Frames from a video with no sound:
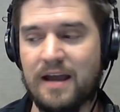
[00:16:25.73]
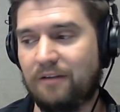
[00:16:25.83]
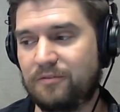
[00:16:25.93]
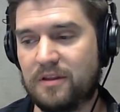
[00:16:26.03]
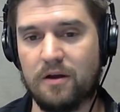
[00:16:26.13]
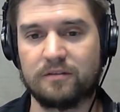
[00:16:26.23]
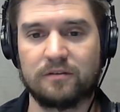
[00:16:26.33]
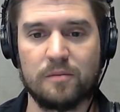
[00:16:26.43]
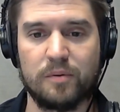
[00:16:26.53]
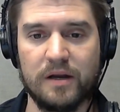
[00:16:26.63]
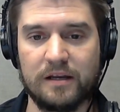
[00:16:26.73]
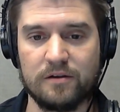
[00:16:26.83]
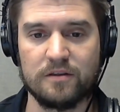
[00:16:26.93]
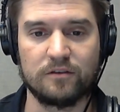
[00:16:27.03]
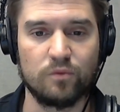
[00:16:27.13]
after the All-Star break
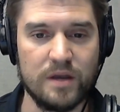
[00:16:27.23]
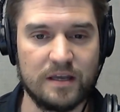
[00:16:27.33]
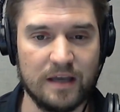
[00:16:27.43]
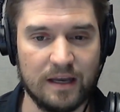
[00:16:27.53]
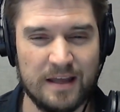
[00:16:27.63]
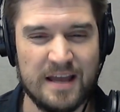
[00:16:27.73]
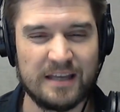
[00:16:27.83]
here this weekend.